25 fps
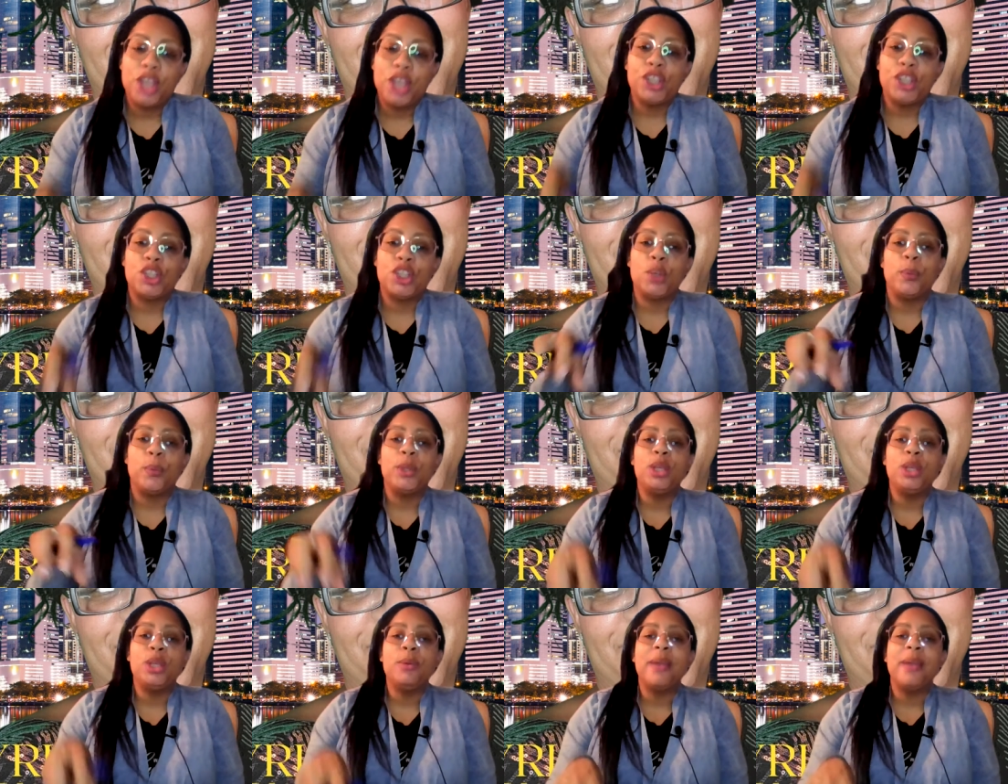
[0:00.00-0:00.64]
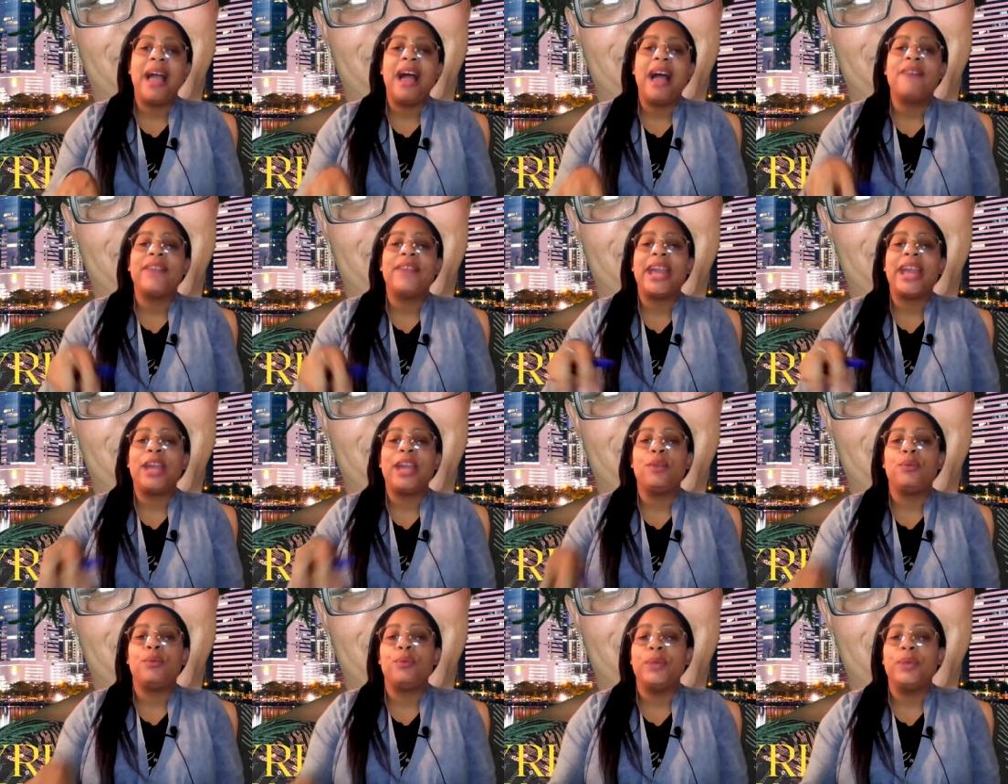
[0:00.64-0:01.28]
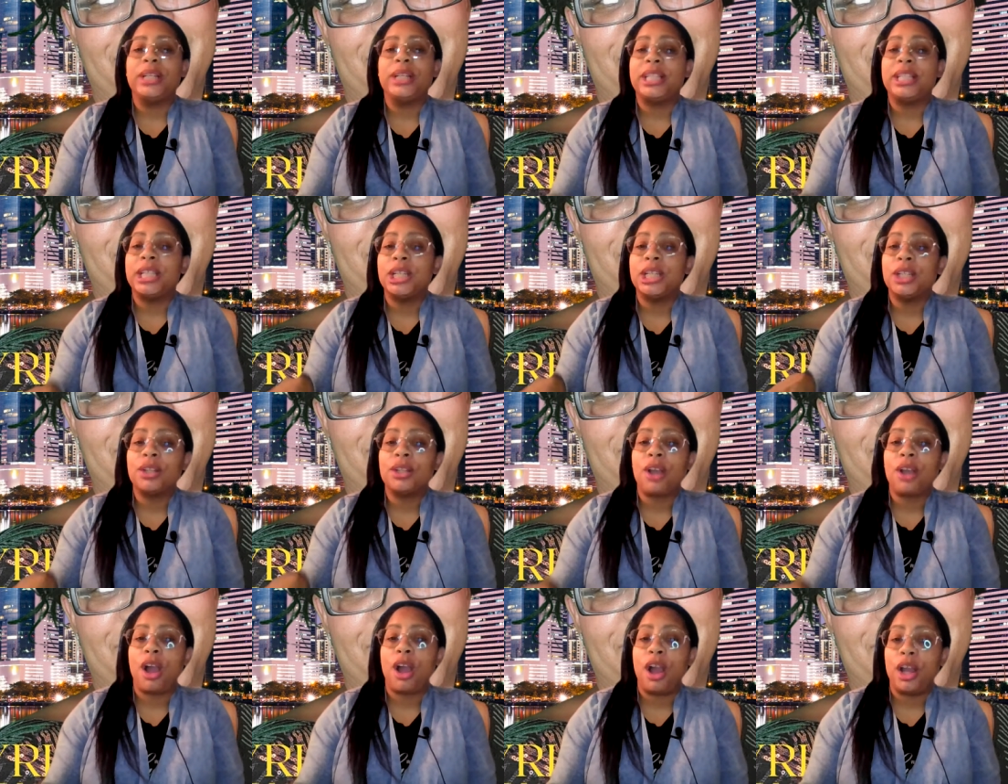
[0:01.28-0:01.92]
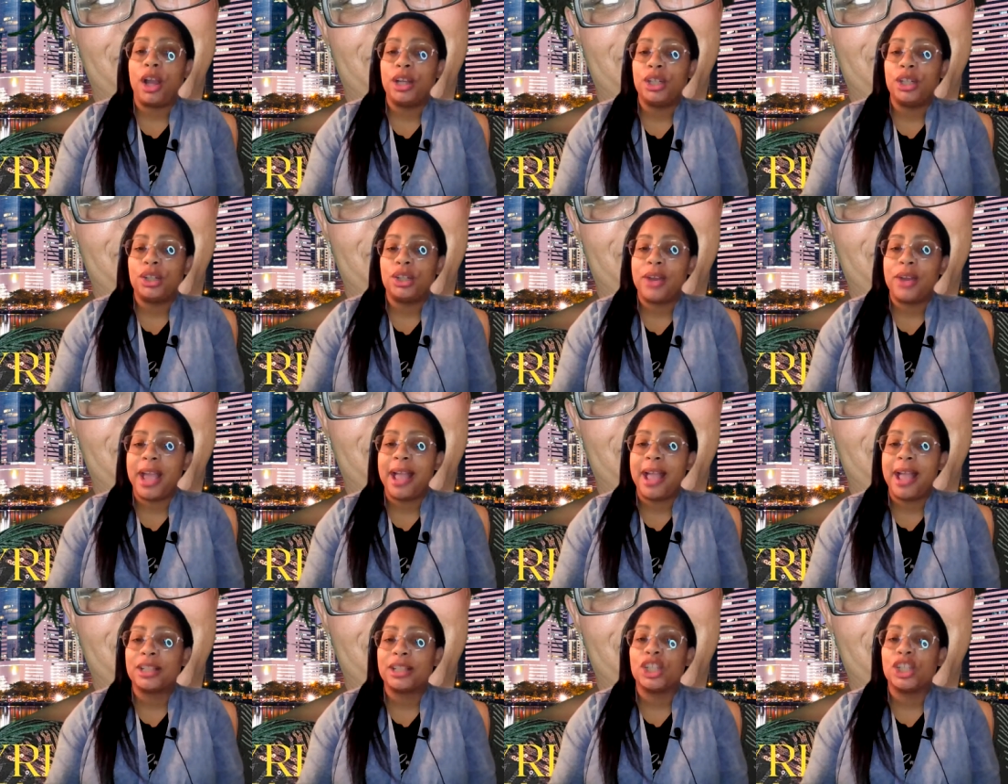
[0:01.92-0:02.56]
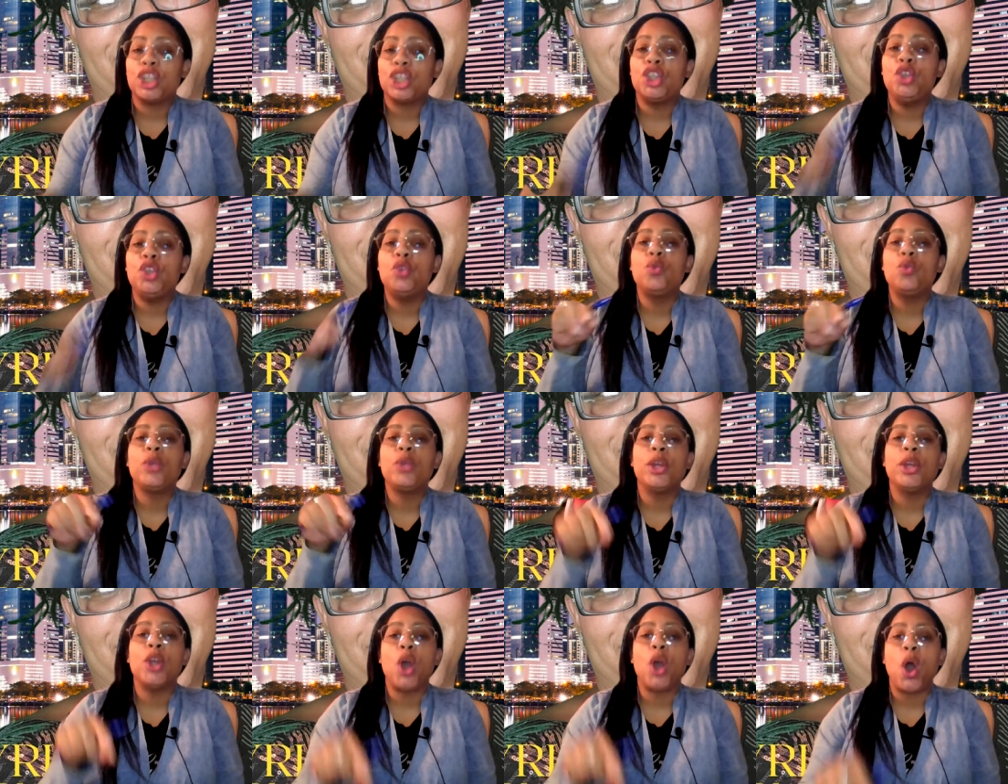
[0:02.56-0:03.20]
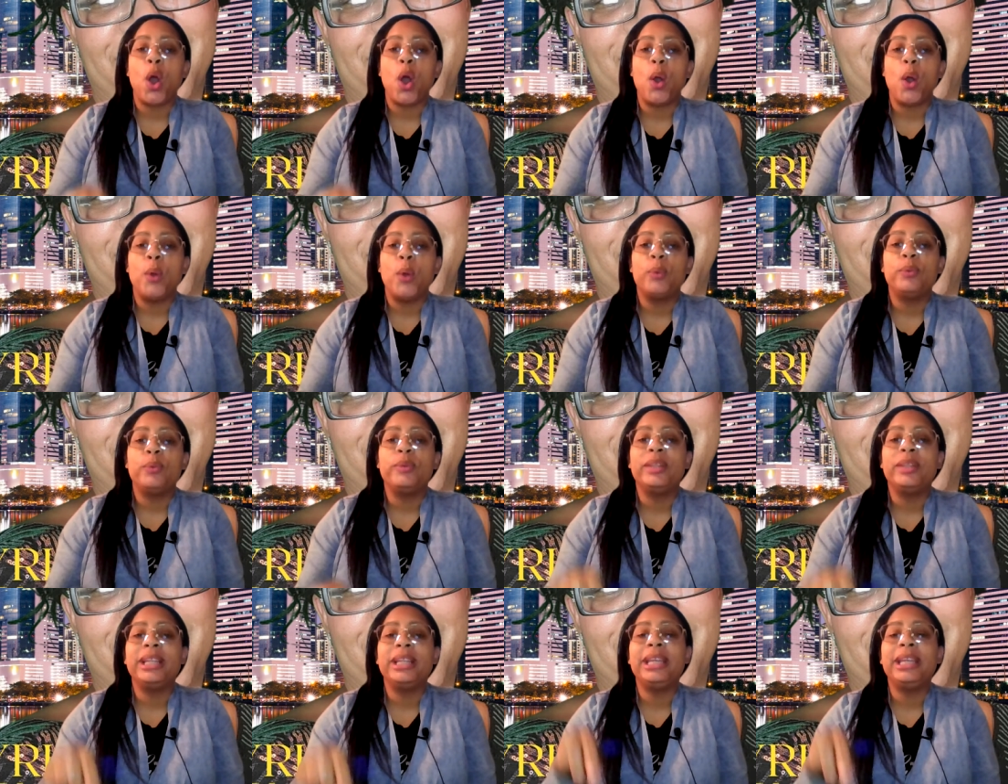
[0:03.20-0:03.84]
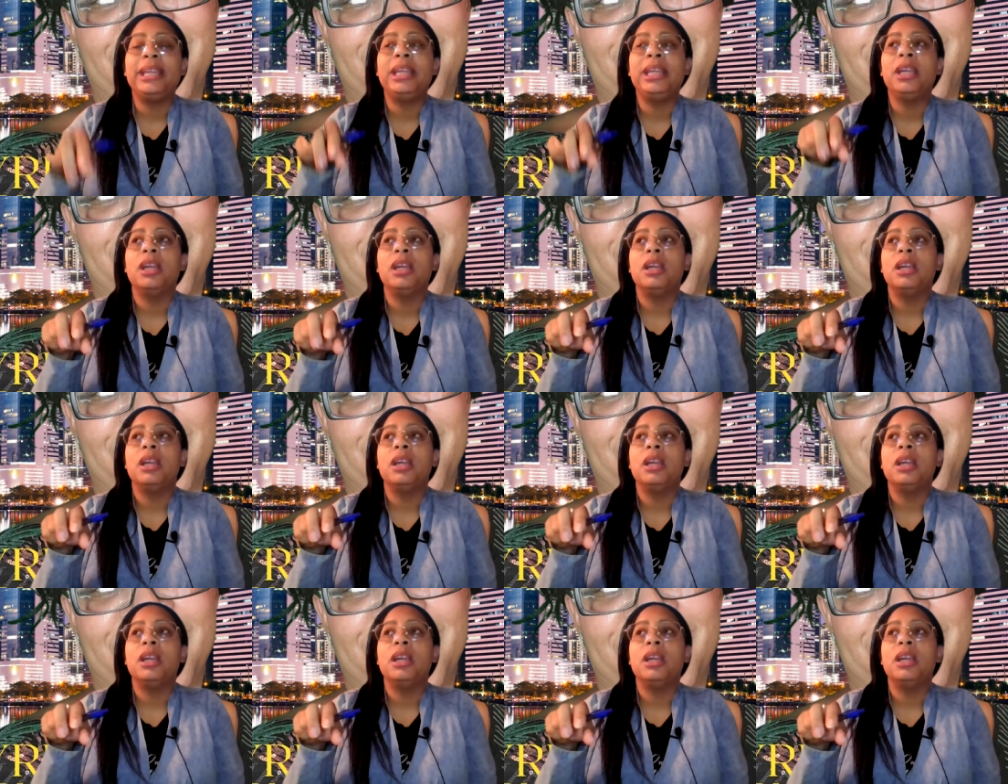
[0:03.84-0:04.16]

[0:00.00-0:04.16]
So when you have a written contract, you can only